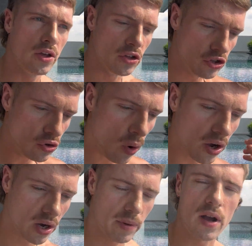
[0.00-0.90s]
you are
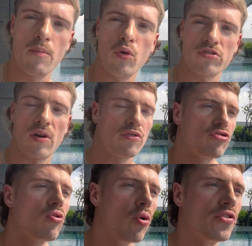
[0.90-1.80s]
going to become more
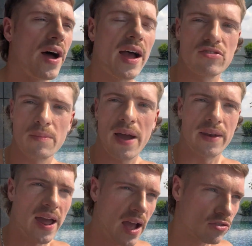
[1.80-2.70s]
self-assured as a
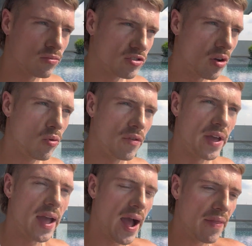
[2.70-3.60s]
man as a result of it.
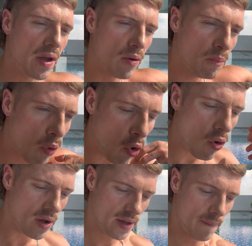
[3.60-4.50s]
And there are more
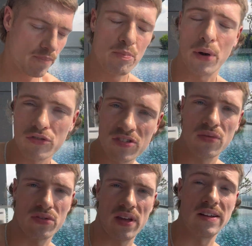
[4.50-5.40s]
positive
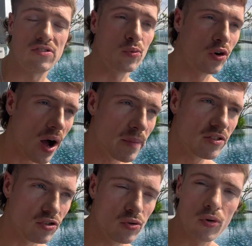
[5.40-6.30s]
things that will come
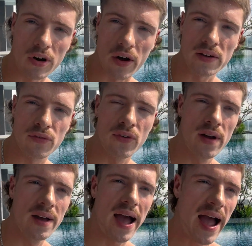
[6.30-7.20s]
into your life
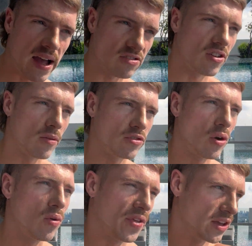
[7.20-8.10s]
as a
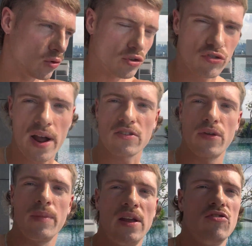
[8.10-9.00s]
result of that. You attract
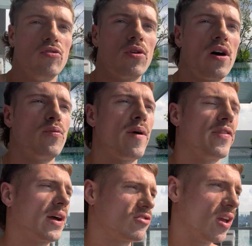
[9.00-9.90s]
them into your life, whether
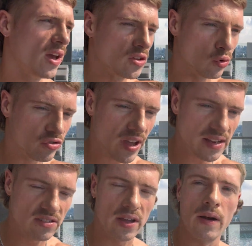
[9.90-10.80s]
that's your
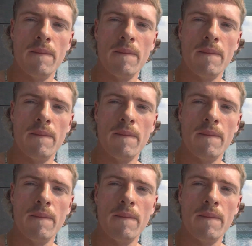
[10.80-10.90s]
dating,